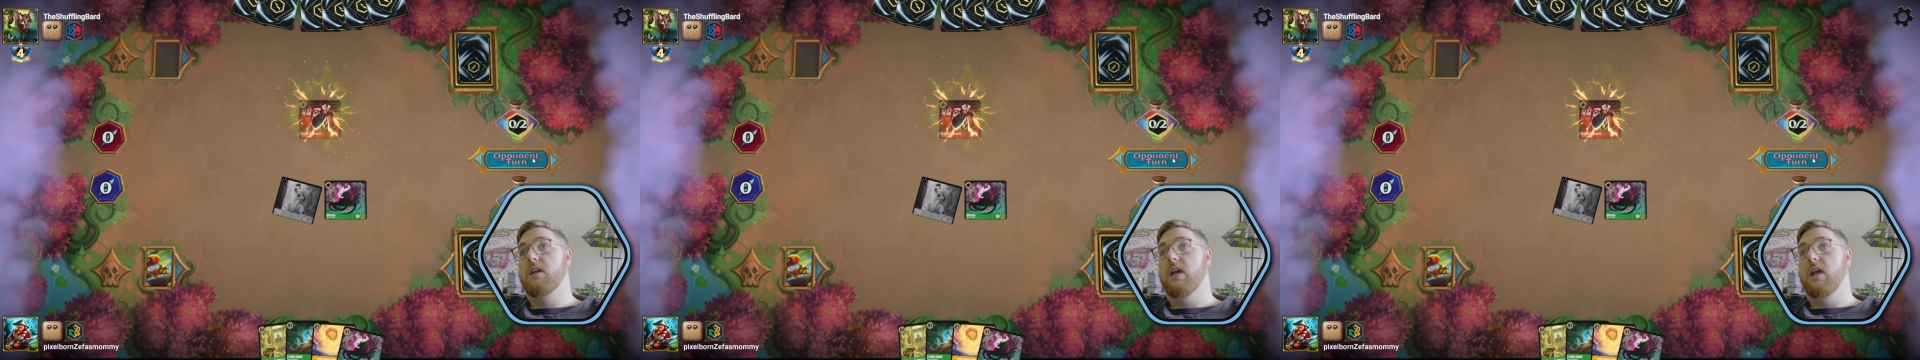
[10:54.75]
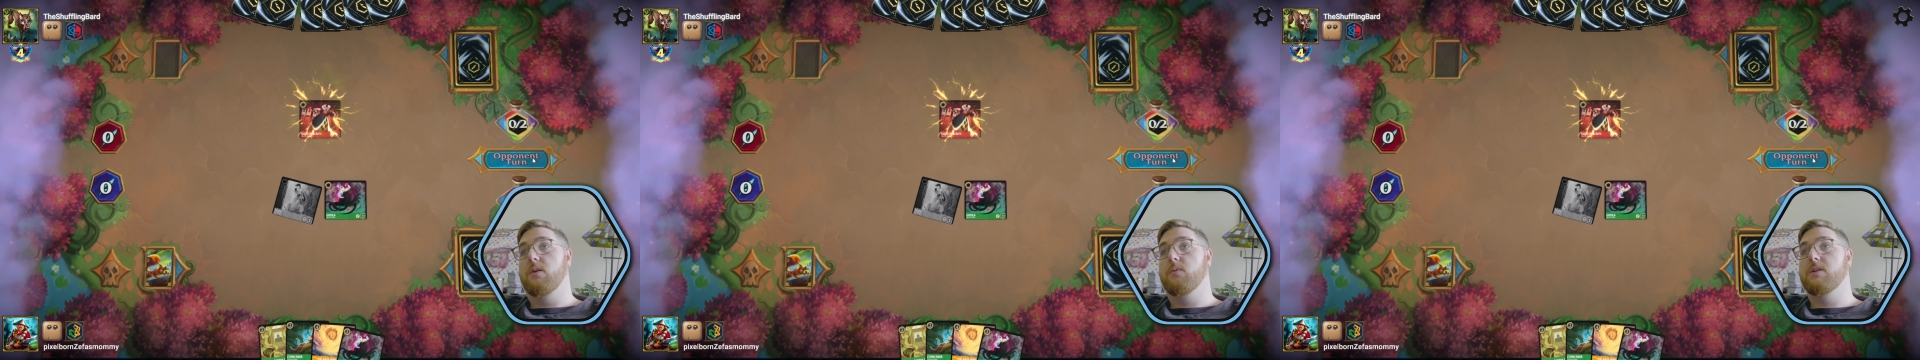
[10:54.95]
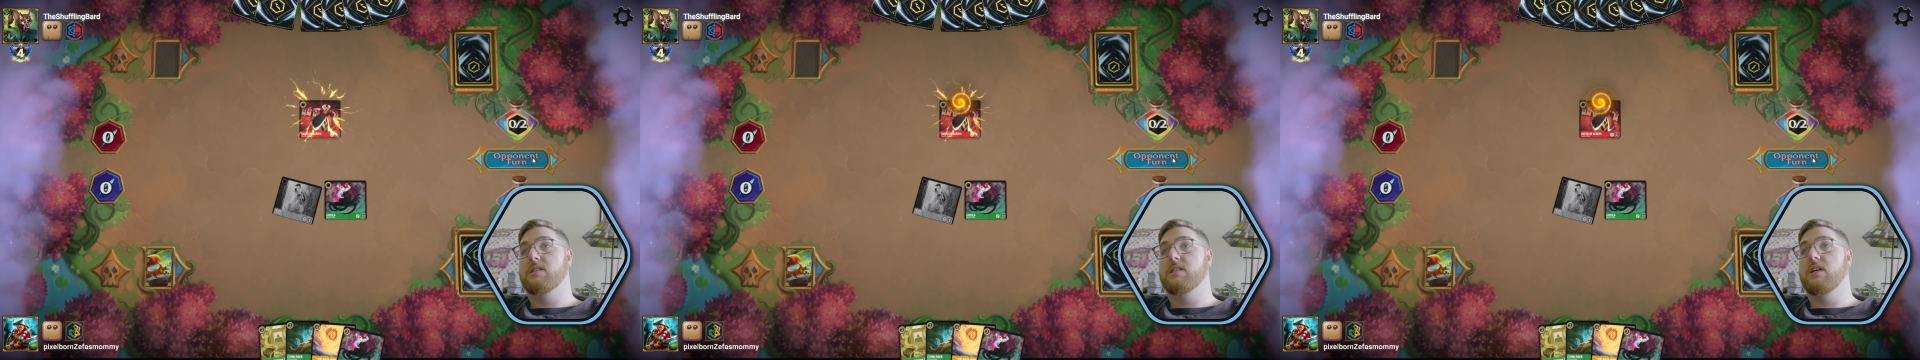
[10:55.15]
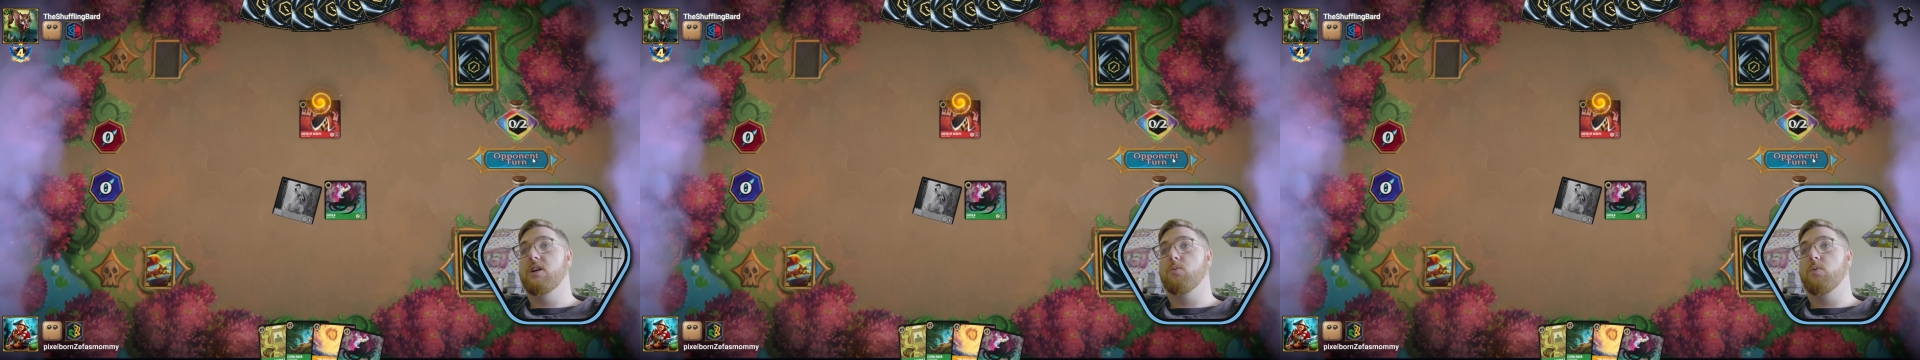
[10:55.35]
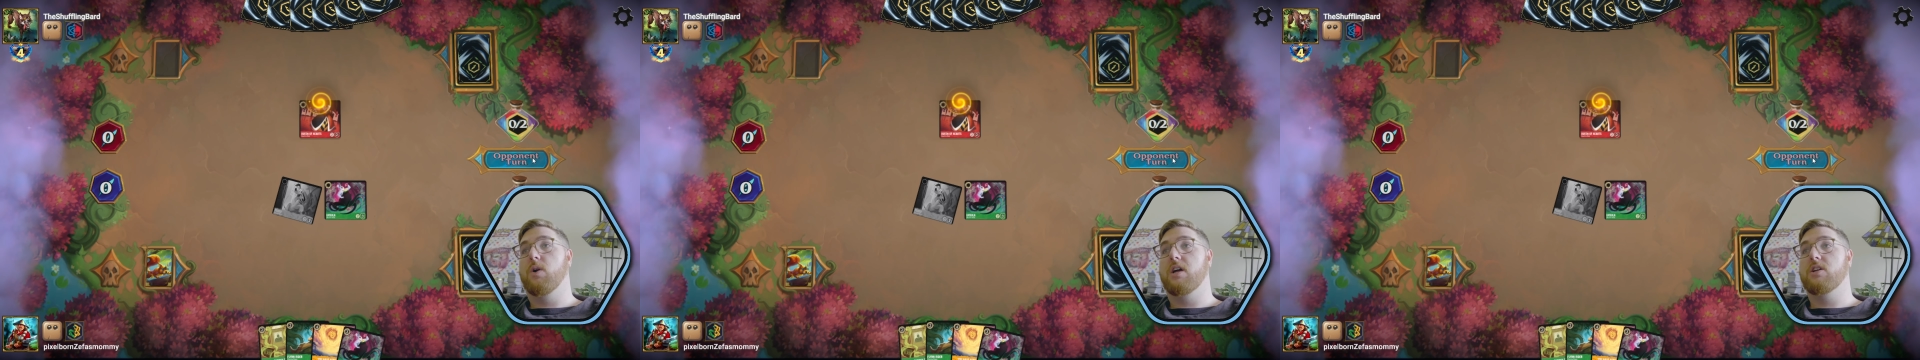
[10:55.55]
And we see a
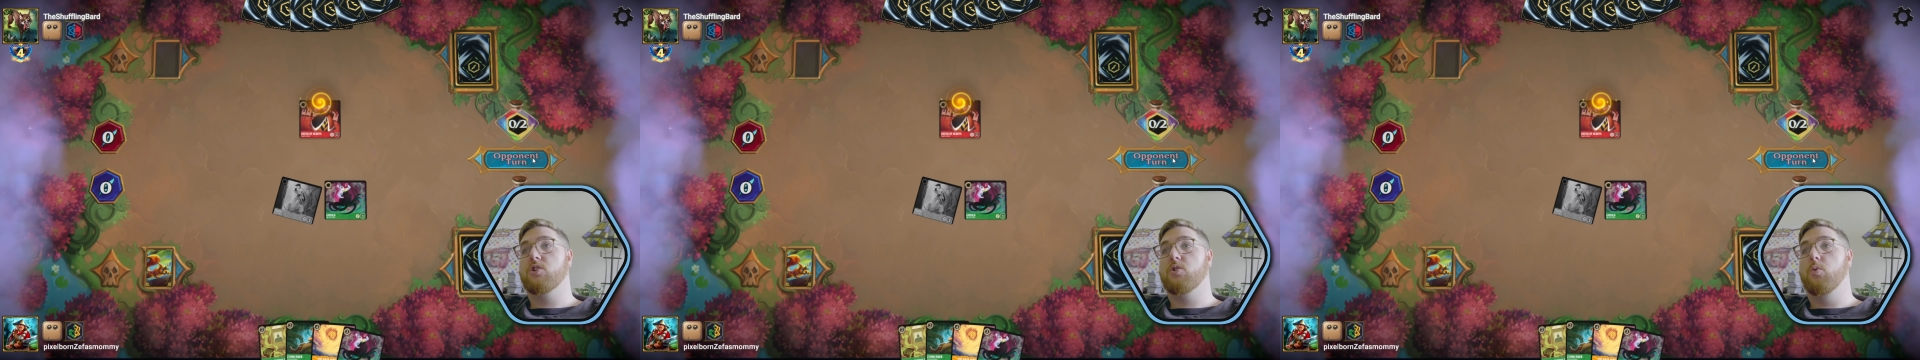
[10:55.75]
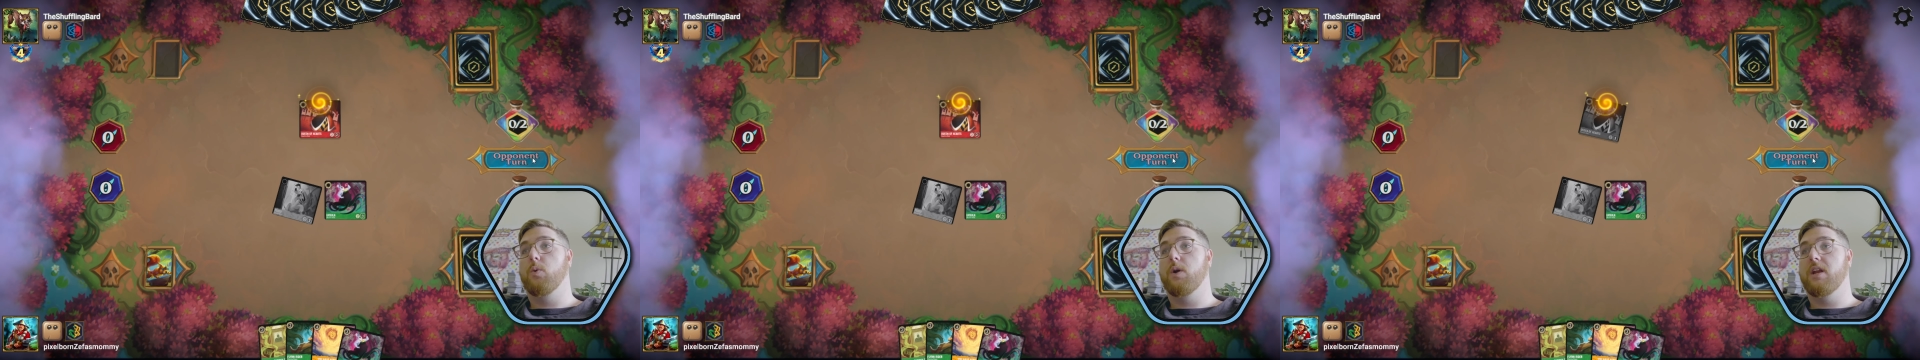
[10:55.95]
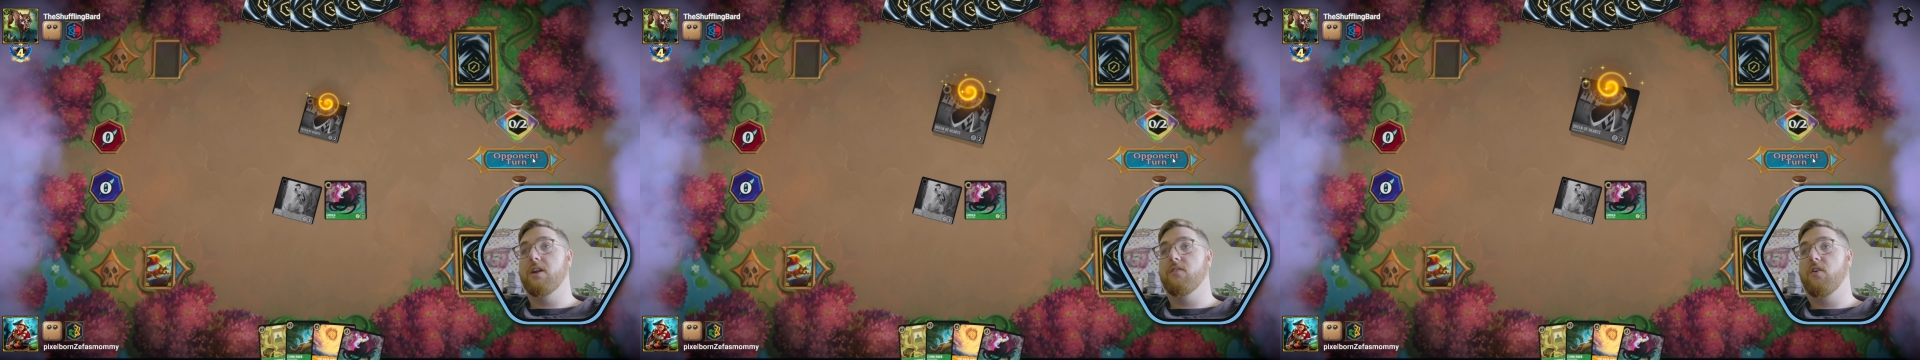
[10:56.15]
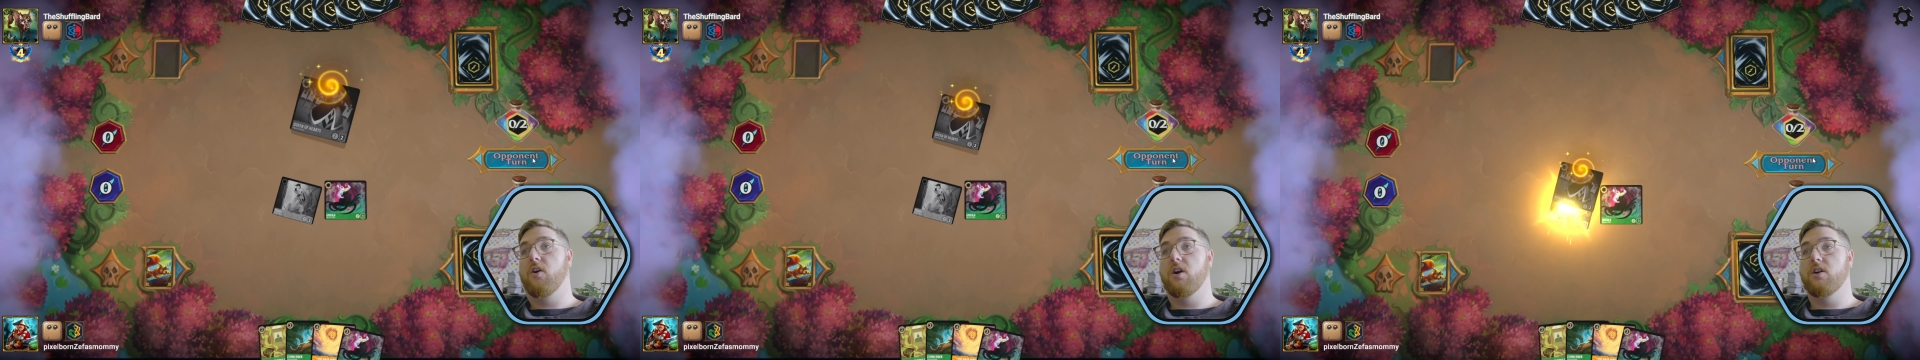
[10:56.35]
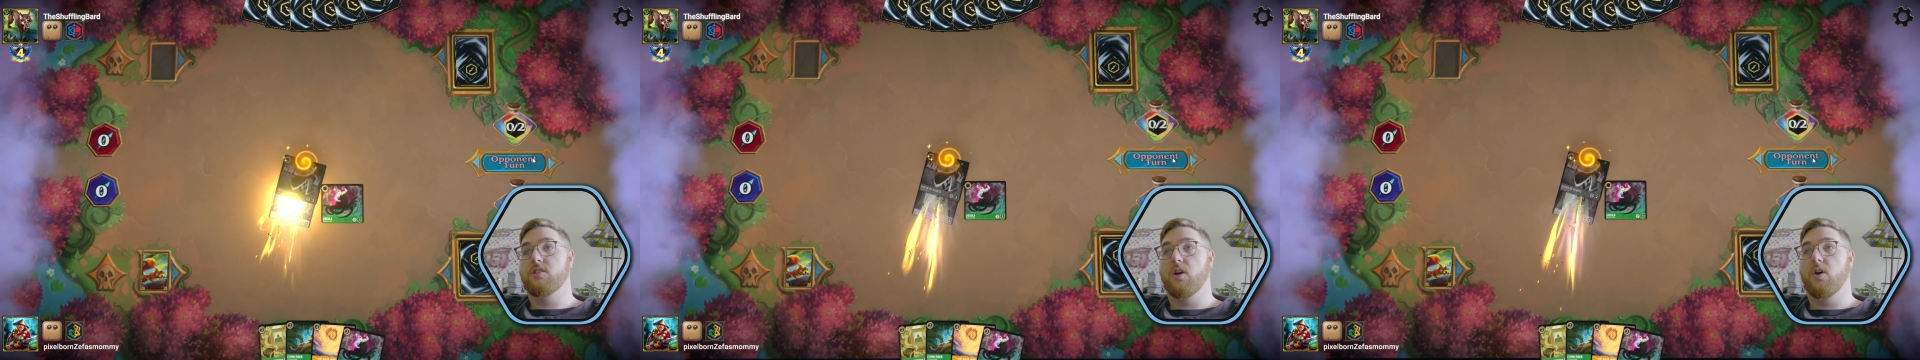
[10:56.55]
rush Queen of Hearts.